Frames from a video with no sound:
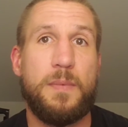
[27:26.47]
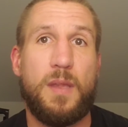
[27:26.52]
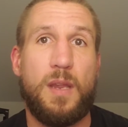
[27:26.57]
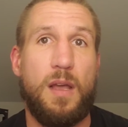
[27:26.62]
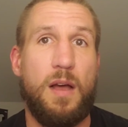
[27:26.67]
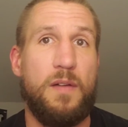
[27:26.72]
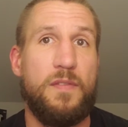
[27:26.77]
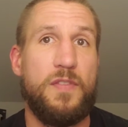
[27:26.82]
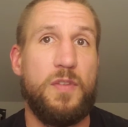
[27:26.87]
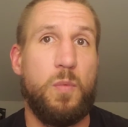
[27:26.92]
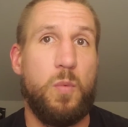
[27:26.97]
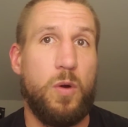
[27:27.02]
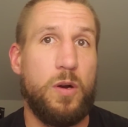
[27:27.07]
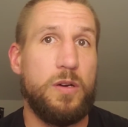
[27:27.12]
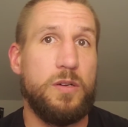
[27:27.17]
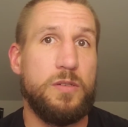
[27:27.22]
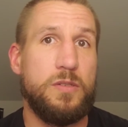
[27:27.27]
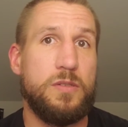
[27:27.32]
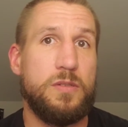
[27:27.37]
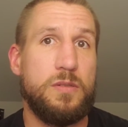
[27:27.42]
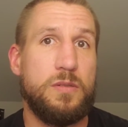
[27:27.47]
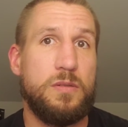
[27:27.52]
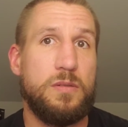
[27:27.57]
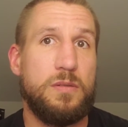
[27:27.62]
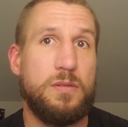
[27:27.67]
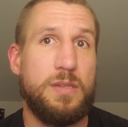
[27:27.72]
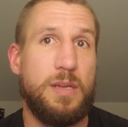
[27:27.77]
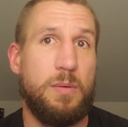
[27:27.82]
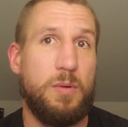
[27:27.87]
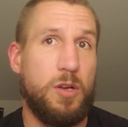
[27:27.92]
of the words
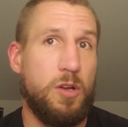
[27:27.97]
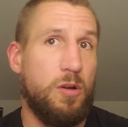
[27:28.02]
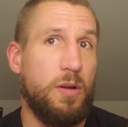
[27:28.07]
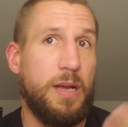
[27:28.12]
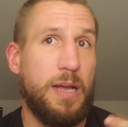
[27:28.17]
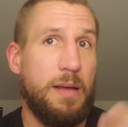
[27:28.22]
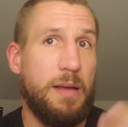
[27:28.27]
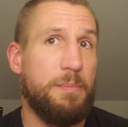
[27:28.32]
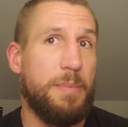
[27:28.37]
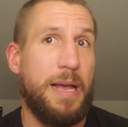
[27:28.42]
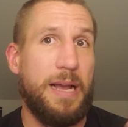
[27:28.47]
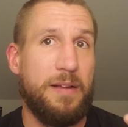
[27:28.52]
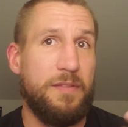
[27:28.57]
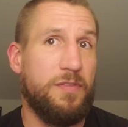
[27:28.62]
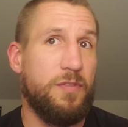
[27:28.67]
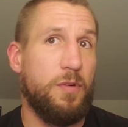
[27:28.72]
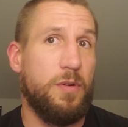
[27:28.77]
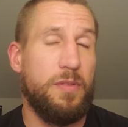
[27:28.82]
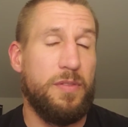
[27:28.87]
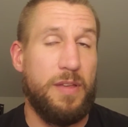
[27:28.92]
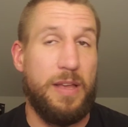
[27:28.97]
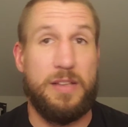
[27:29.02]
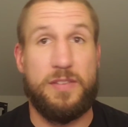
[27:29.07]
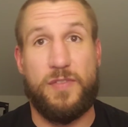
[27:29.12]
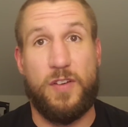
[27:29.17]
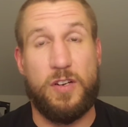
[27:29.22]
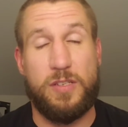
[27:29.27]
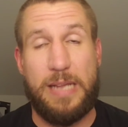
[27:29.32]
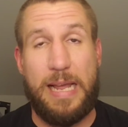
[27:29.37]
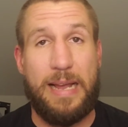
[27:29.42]
that were going on back and forth, as
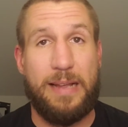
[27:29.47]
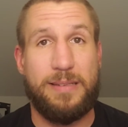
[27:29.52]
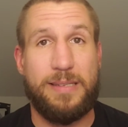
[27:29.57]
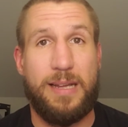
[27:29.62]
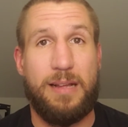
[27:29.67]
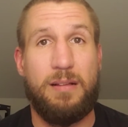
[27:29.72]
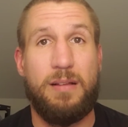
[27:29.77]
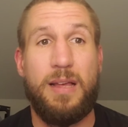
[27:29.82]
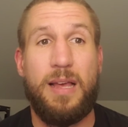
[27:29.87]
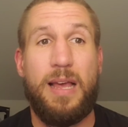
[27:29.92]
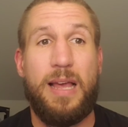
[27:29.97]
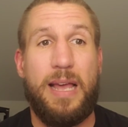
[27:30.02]
far as I could tell.